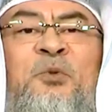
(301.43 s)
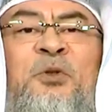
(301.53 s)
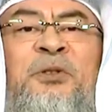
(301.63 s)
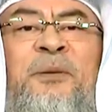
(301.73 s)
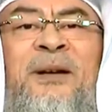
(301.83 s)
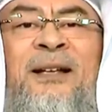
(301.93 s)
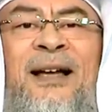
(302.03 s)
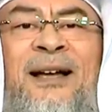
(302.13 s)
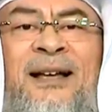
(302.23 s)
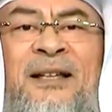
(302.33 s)
would rebel
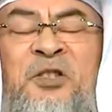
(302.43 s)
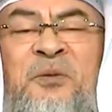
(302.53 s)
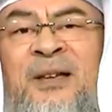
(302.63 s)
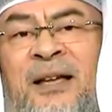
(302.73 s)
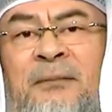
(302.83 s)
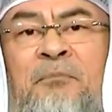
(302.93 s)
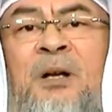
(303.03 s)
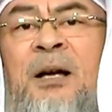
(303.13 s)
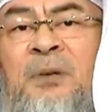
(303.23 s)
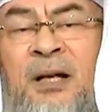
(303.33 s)
against me,
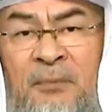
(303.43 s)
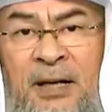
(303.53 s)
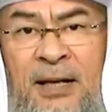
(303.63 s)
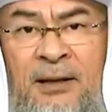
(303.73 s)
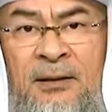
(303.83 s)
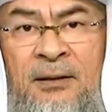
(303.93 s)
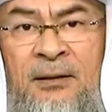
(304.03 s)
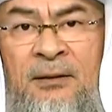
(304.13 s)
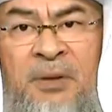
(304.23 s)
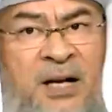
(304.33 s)
blah, blah, blah.
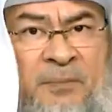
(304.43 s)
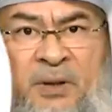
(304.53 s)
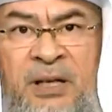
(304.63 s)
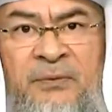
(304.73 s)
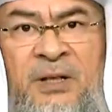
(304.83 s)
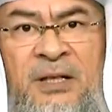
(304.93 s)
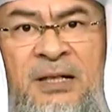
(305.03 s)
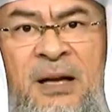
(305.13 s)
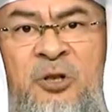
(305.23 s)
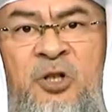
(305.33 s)
but I believe in
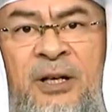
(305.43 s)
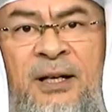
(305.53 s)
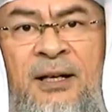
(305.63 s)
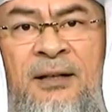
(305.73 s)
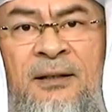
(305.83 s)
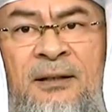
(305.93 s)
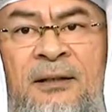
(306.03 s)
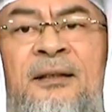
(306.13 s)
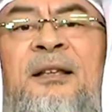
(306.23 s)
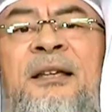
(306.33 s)
Islam and Sharia,
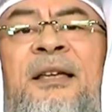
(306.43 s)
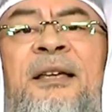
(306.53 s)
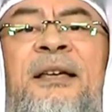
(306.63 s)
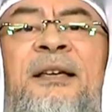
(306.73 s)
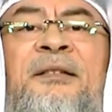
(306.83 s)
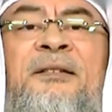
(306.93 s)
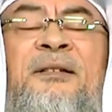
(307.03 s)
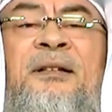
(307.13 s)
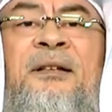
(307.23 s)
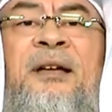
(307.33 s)
then he is
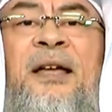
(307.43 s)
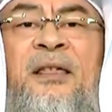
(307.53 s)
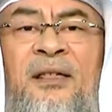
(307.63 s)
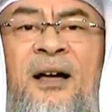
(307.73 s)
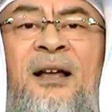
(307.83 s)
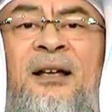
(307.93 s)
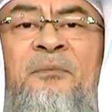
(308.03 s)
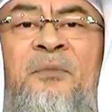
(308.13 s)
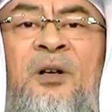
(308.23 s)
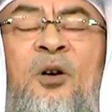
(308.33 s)
a
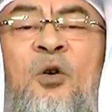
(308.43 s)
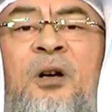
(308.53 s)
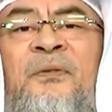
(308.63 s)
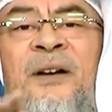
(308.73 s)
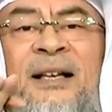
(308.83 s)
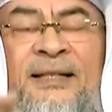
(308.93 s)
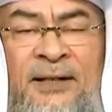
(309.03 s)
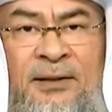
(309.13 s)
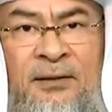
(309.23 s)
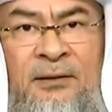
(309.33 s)
zalim or a
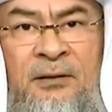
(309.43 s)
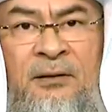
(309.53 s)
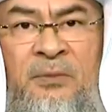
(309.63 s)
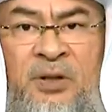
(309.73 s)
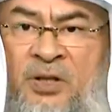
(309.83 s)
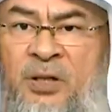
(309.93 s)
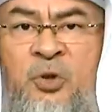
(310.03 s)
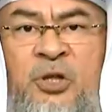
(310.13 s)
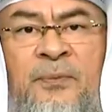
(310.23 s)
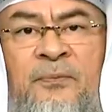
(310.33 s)
fasiq, but he's a
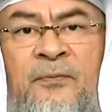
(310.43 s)
Muslim.